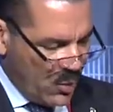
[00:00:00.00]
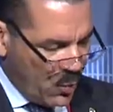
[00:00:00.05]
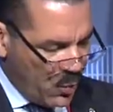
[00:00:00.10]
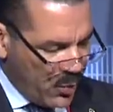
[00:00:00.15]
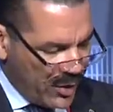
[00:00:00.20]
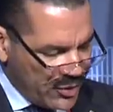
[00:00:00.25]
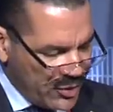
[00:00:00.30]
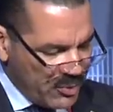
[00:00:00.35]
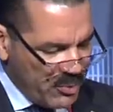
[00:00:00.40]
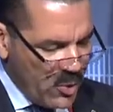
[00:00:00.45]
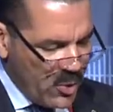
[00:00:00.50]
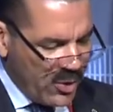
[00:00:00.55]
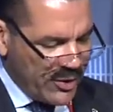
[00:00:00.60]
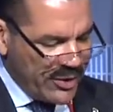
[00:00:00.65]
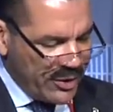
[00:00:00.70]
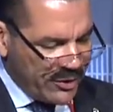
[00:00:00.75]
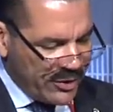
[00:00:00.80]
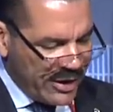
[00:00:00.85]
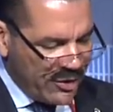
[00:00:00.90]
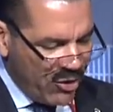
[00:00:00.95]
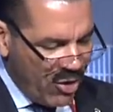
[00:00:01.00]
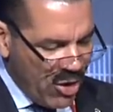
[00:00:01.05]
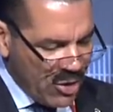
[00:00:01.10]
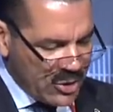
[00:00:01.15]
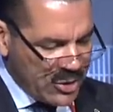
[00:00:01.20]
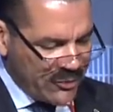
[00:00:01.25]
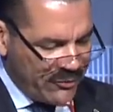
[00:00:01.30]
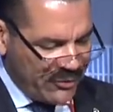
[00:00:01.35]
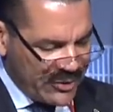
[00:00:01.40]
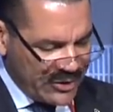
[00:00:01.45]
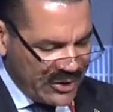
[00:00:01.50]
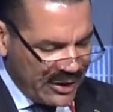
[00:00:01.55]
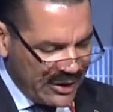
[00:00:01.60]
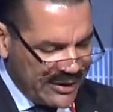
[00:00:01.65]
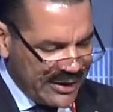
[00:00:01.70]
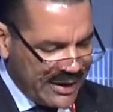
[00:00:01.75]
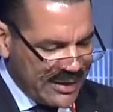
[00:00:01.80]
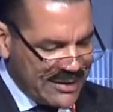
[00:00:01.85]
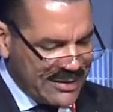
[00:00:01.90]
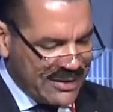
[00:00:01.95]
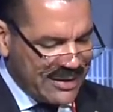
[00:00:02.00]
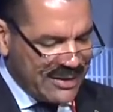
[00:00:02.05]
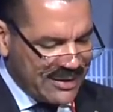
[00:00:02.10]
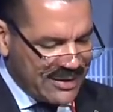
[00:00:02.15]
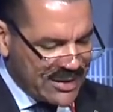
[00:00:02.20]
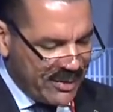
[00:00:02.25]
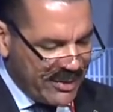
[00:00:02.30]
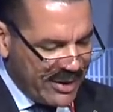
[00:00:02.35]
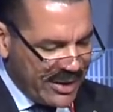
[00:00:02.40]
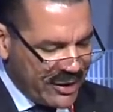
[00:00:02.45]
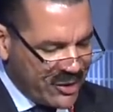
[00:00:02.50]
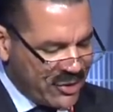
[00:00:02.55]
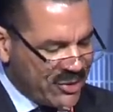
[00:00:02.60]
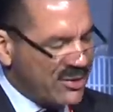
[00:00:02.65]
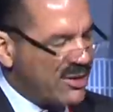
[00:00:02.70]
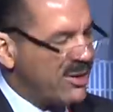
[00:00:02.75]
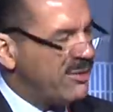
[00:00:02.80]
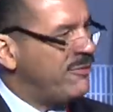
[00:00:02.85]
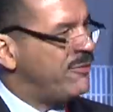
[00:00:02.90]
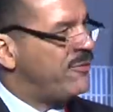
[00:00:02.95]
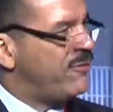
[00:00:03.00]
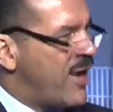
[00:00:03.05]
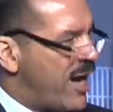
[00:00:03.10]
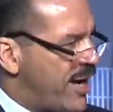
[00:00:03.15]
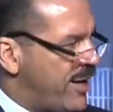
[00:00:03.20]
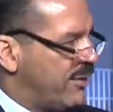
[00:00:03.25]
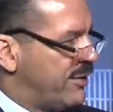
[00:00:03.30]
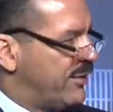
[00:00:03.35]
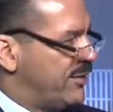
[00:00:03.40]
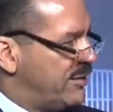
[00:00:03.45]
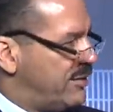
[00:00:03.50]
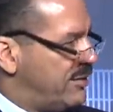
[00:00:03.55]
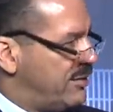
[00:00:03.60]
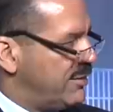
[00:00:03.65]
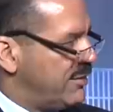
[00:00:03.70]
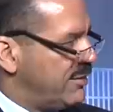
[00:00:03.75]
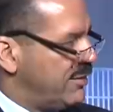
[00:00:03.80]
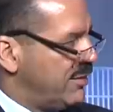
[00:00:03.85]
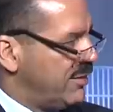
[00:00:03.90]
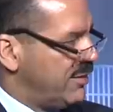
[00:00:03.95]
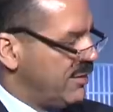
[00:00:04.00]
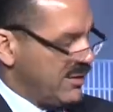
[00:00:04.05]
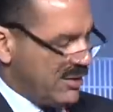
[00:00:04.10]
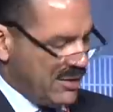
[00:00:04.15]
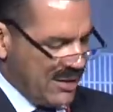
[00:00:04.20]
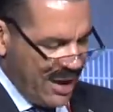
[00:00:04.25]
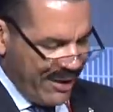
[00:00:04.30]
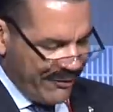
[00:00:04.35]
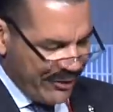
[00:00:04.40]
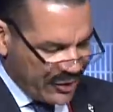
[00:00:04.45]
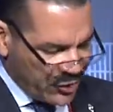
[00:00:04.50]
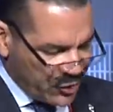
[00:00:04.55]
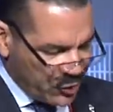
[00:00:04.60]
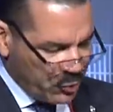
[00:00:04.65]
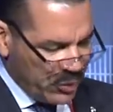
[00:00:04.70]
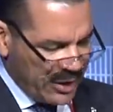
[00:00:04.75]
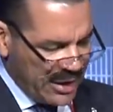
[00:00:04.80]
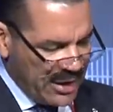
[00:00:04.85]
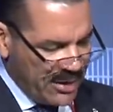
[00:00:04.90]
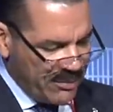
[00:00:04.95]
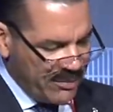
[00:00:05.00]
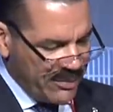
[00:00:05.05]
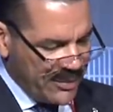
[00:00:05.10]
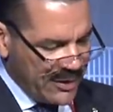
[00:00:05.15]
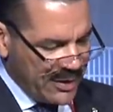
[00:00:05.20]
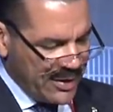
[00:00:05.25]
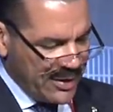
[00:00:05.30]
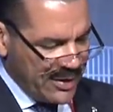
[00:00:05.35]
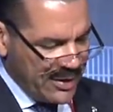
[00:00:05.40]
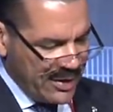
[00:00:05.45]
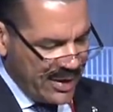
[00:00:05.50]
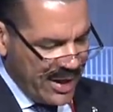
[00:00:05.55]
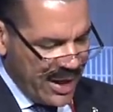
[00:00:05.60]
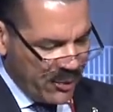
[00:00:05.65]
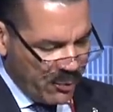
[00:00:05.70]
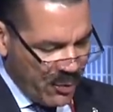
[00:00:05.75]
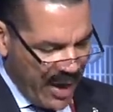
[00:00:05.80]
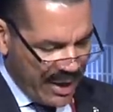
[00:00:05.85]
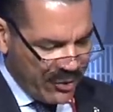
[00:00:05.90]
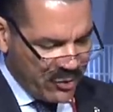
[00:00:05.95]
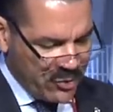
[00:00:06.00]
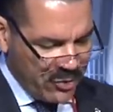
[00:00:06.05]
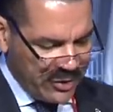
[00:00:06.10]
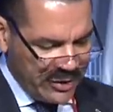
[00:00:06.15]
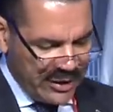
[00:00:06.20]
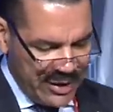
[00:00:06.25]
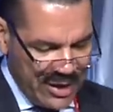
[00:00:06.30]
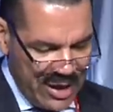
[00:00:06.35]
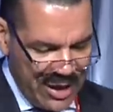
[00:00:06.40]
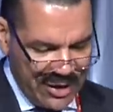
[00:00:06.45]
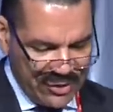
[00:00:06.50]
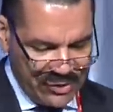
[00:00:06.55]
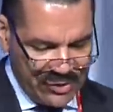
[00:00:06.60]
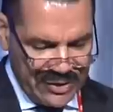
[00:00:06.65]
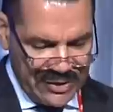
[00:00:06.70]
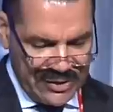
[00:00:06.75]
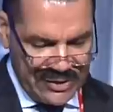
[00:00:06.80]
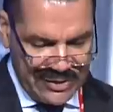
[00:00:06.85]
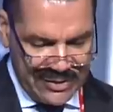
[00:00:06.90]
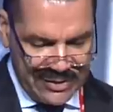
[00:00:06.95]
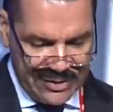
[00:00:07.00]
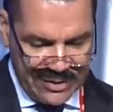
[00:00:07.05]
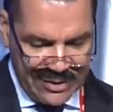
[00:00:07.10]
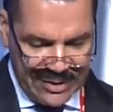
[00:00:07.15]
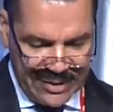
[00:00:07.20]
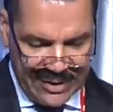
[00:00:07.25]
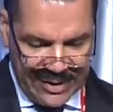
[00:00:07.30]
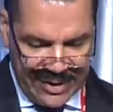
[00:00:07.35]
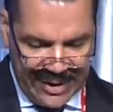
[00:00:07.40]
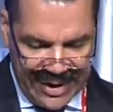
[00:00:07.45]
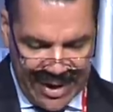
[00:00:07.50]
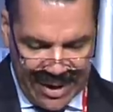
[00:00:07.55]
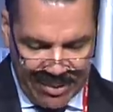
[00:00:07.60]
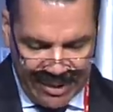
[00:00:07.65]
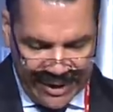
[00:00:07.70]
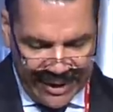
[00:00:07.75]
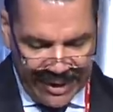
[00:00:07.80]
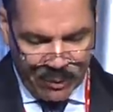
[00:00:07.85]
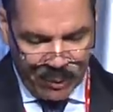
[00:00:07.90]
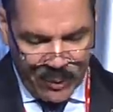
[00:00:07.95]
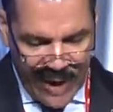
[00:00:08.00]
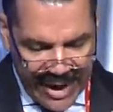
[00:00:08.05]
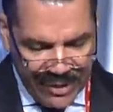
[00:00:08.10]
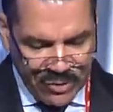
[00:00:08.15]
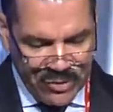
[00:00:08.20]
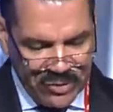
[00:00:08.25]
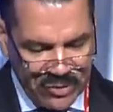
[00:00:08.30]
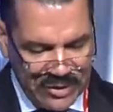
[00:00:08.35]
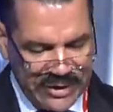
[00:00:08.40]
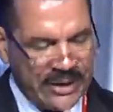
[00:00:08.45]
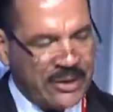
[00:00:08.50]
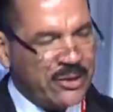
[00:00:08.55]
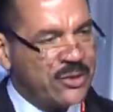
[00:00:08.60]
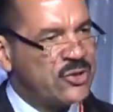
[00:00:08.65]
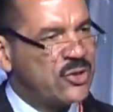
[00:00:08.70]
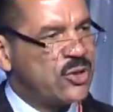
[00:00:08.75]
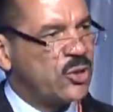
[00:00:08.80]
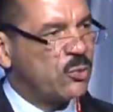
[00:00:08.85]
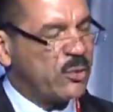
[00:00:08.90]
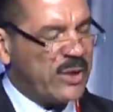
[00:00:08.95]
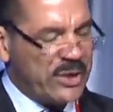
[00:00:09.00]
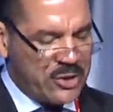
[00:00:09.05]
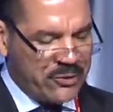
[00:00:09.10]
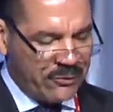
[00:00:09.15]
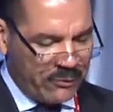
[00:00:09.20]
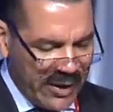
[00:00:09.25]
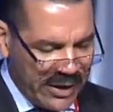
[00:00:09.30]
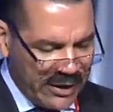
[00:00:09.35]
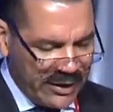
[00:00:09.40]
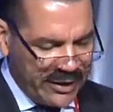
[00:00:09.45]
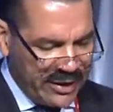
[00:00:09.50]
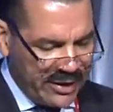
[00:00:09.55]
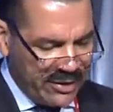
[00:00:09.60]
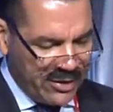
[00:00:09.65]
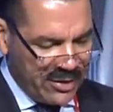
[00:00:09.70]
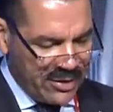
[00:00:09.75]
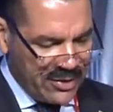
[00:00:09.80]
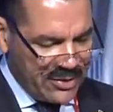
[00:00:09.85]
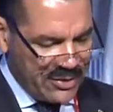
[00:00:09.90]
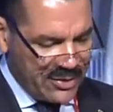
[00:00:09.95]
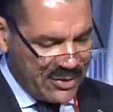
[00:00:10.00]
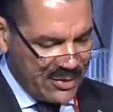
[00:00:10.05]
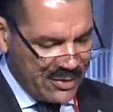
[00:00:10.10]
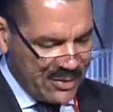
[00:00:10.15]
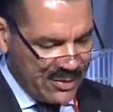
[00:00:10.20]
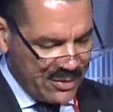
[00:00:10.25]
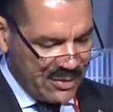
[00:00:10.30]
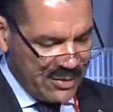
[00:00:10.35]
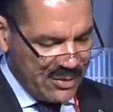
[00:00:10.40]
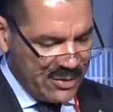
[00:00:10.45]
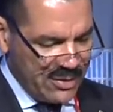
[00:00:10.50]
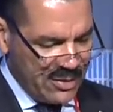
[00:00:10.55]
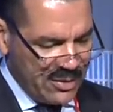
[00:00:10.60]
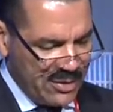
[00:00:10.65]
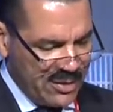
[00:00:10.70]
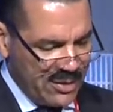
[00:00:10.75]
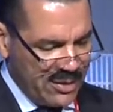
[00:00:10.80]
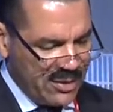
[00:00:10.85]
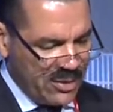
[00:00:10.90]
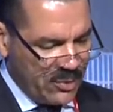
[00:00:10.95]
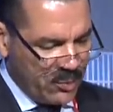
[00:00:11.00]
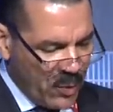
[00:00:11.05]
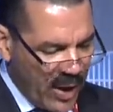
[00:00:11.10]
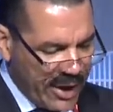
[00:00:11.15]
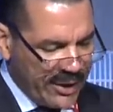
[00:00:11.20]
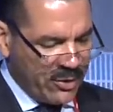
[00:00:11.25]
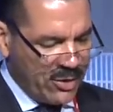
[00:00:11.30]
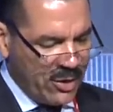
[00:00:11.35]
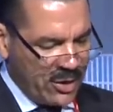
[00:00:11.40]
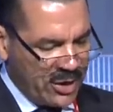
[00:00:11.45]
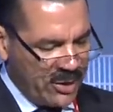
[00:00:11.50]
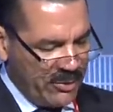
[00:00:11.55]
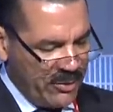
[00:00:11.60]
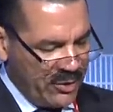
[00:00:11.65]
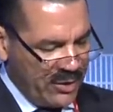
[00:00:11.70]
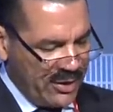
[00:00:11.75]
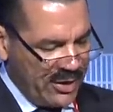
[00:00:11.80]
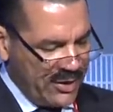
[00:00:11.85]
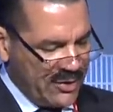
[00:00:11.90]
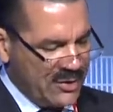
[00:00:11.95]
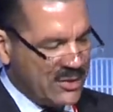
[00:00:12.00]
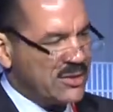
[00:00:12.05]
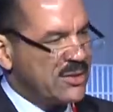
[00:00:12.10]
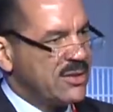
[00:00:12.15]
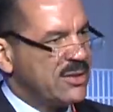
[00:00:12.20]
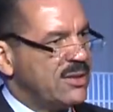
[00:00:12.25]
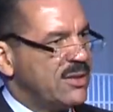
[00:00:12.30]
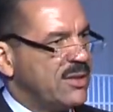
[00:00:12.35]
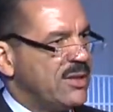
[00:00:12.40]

What is more, the internet also facilitates the dissemination of violent, of extreme, and radical ideologies, enabling radical leaders to reach friendly ears right in our communities